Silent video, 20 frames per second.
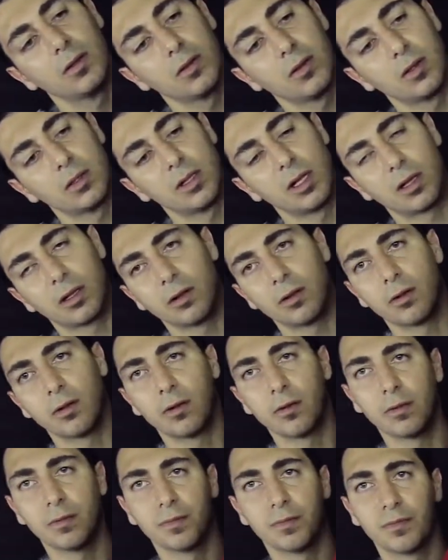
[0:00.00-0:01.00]
There's like
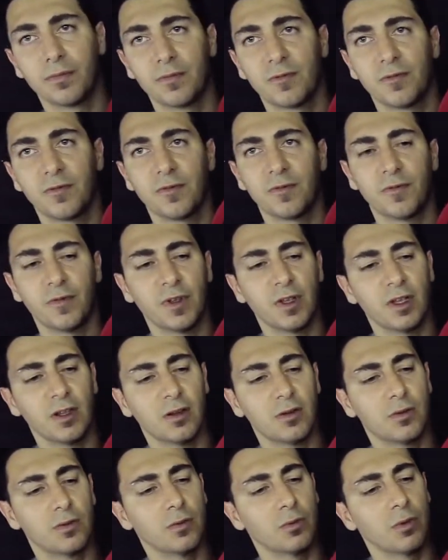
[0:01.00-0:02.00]
little
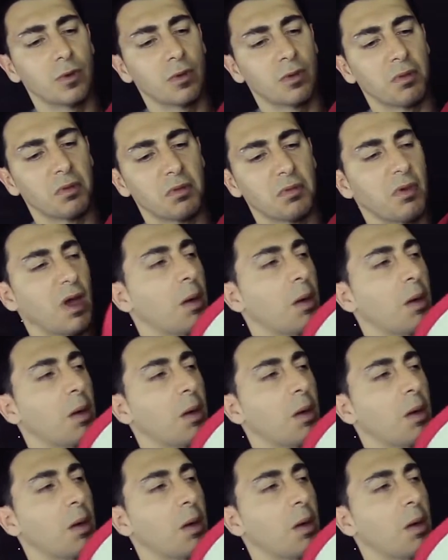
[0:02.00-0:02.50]
feet with,